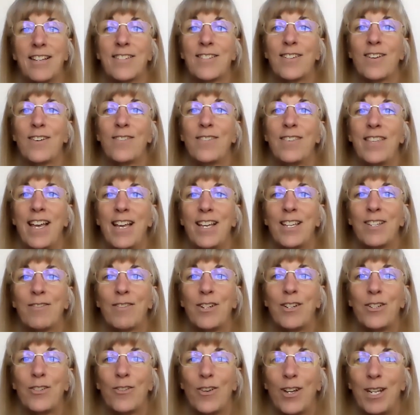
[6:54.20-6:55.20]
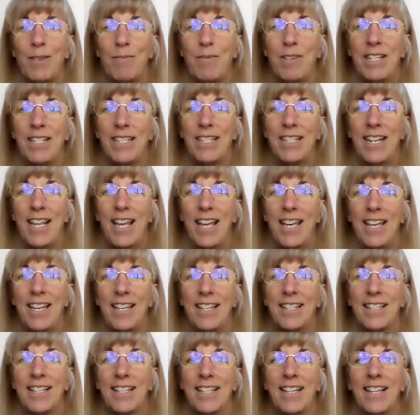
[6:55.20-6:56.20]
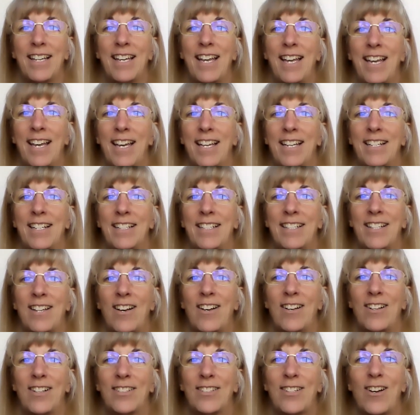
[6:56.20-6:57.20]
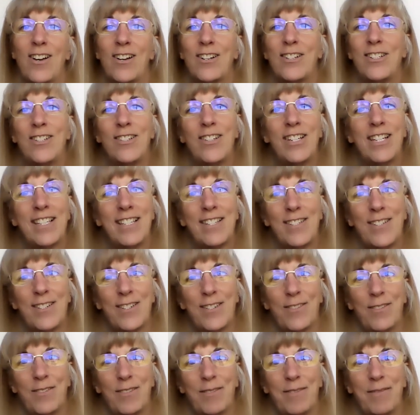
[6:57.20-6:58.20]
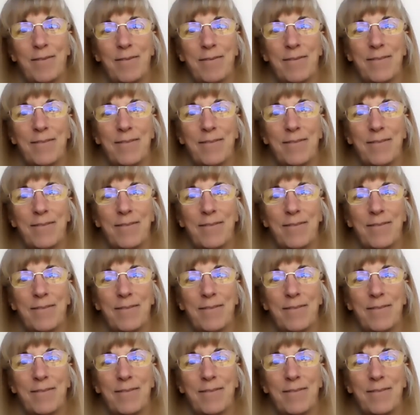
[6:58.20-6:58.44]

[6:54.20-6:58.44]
So thanks for joining me today, and I'll talk to you again soon.